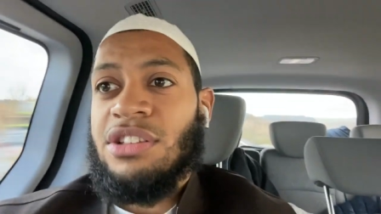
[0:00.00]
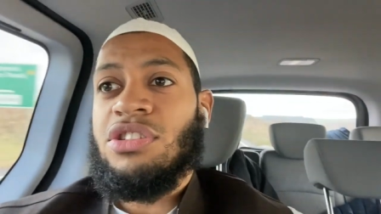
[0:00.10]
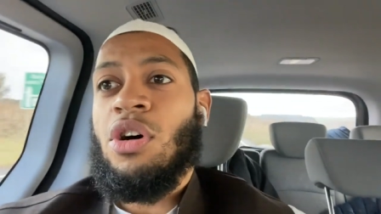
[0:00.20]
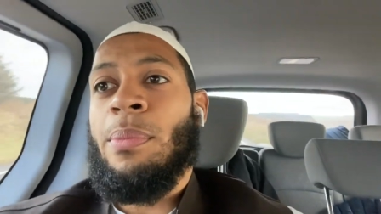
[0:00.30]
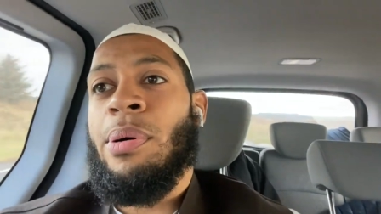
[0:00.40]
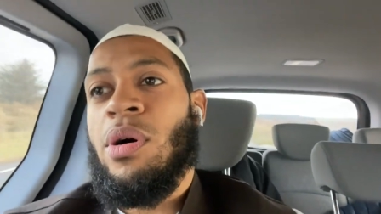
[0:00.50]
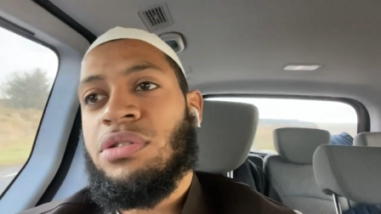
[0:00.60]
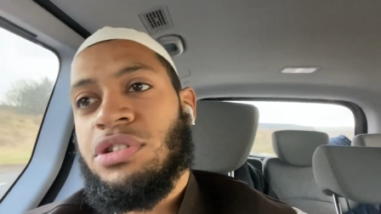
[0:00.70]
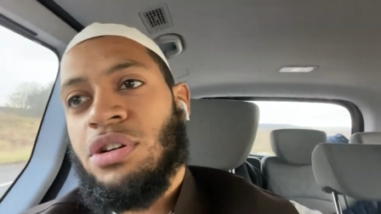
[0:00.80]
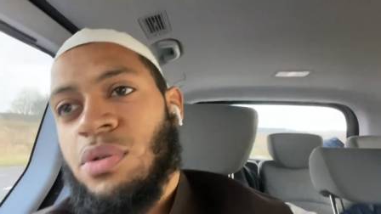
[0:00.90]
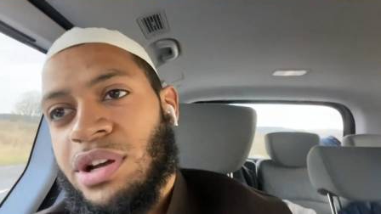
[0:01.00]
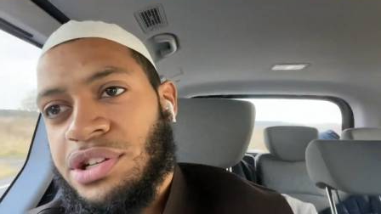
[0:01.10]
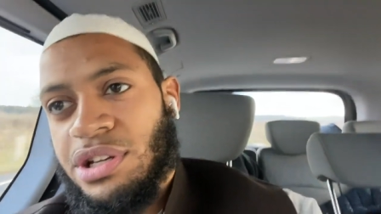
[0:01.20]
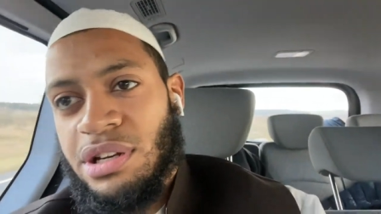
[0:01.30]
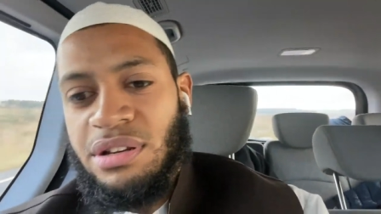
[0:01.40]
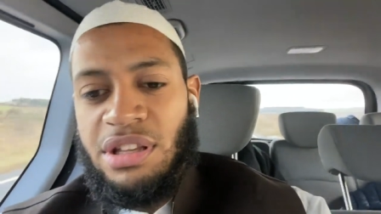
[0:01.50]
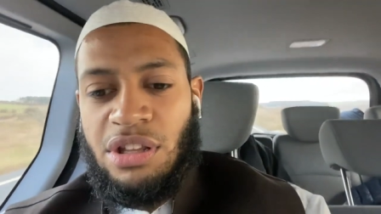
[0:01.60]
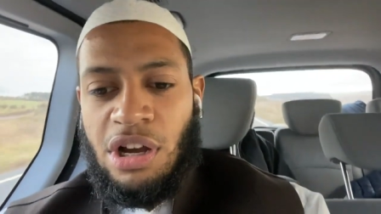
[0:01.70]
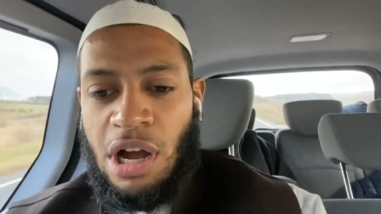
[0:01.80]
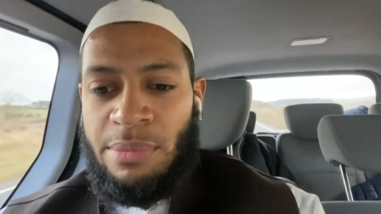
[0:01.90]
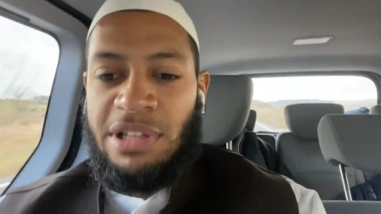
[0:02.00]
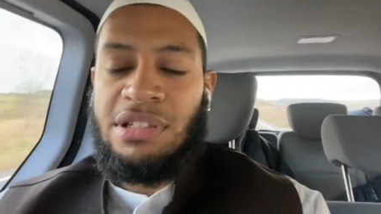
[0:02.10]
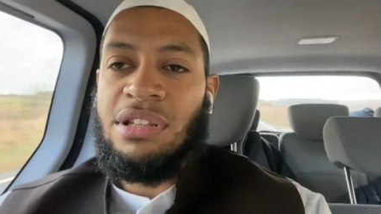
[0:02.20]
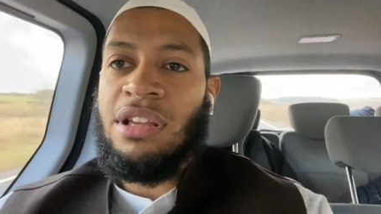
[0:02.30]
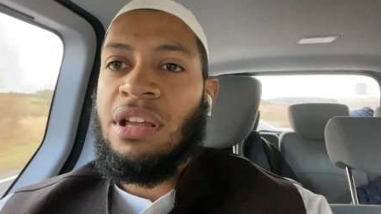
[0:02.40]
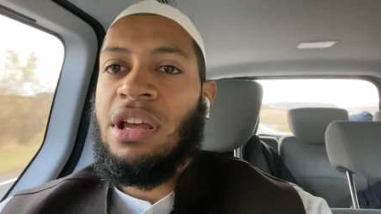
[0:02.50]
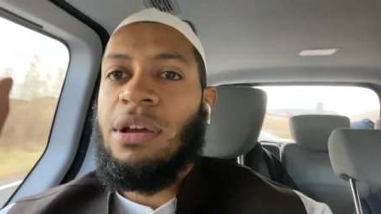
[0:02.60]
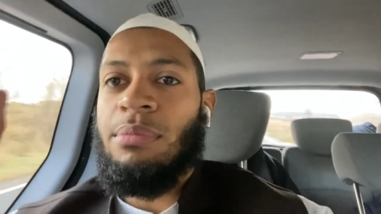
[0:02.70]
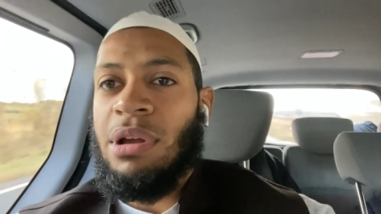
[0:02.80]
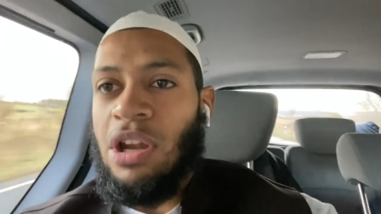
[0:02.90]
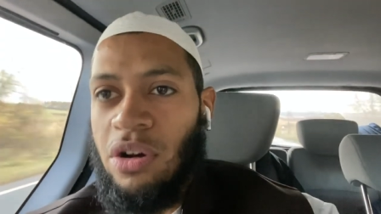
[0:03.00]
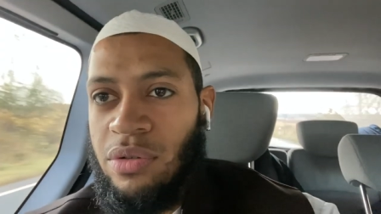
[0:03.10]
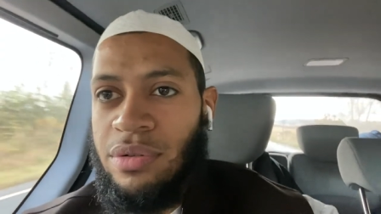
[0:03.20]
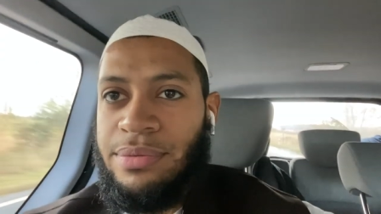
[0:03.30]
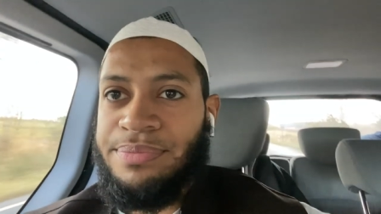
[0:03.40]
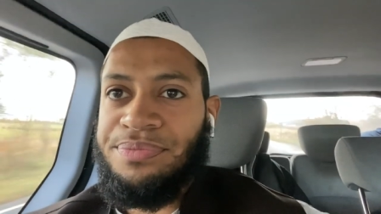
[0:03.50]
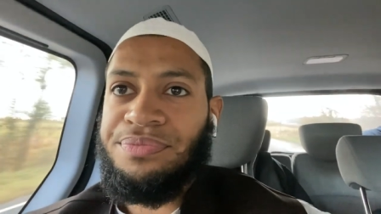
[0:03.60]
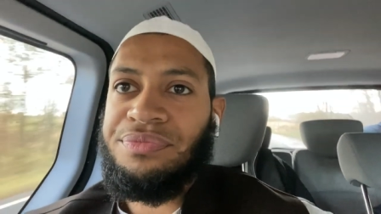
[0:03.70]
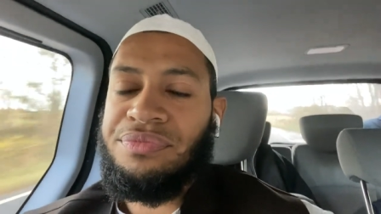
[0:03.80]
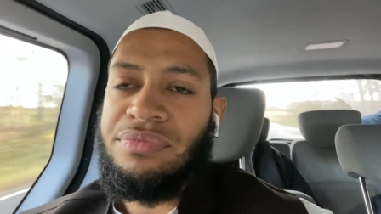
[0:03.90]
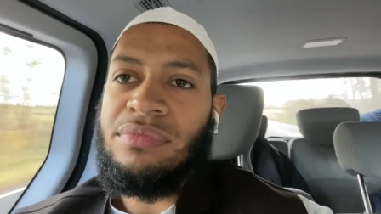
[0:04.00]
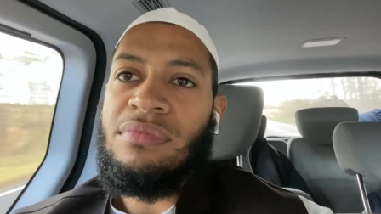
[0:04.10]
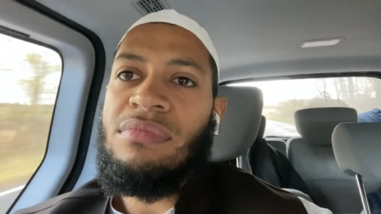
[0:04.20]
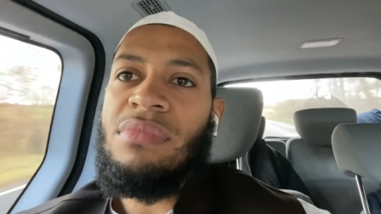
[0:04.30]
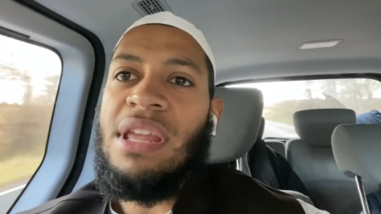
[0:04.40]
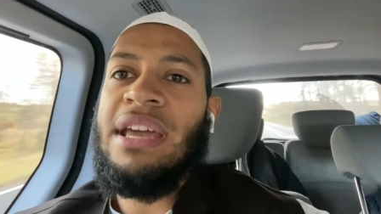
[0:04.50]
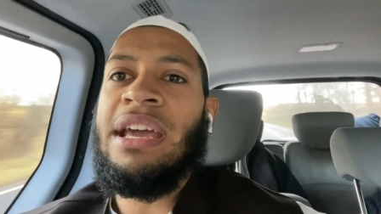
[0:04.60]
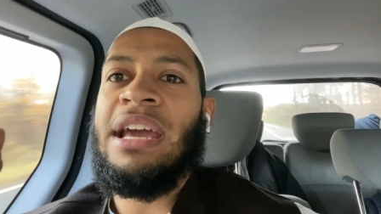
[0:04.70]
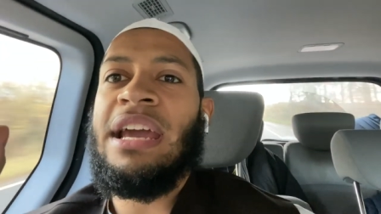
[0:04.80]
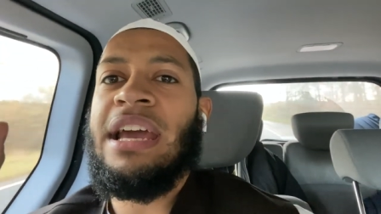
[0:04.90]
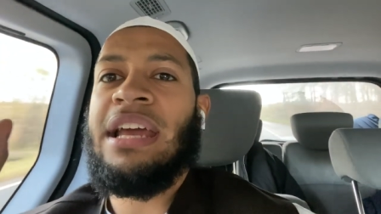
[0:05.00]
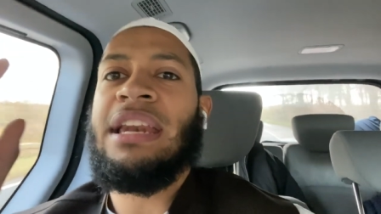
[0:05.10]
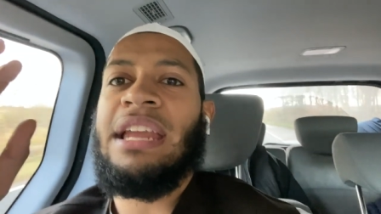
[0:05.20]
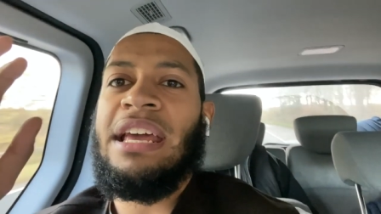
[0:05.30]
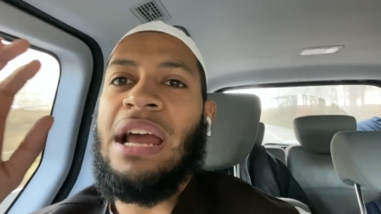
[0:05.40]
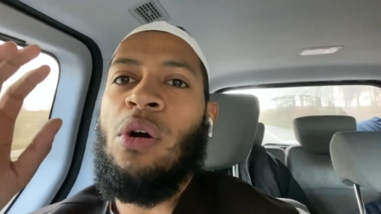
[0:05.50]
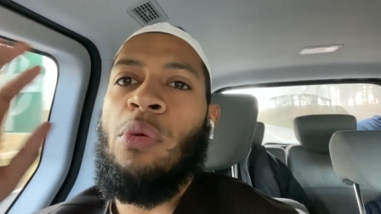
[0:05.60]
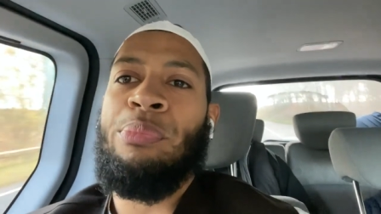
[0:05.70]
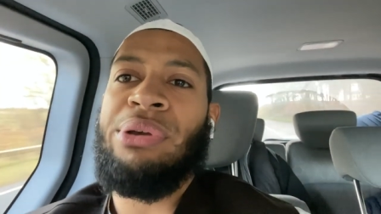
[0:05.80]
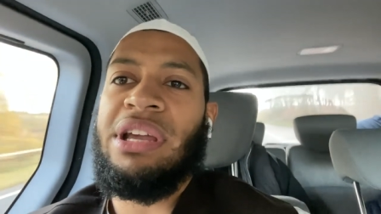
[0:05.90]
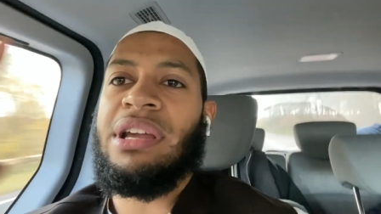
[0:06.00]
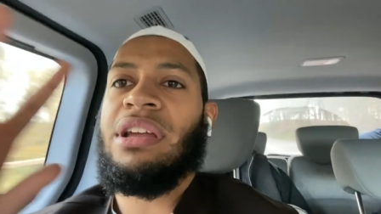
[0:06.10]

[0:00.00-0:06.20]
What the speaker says: So pose your question in the comments below, and I will pick